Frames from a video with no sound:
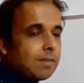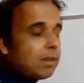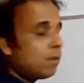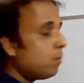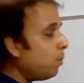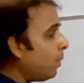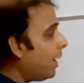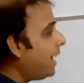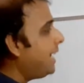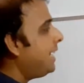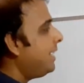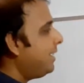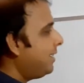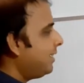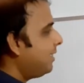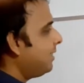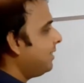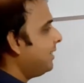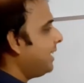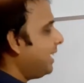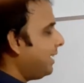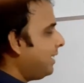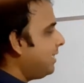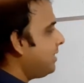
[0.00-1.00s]
Why?
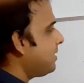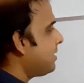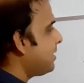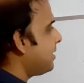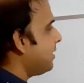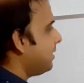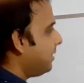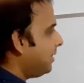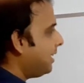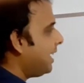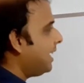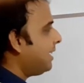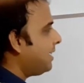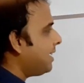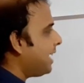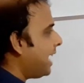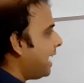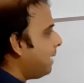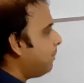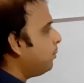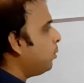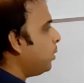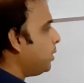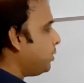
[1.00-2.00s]
That
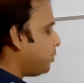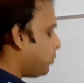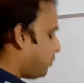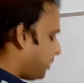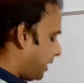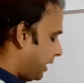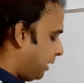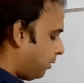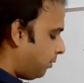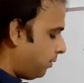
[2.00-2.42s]
I am going to tell you,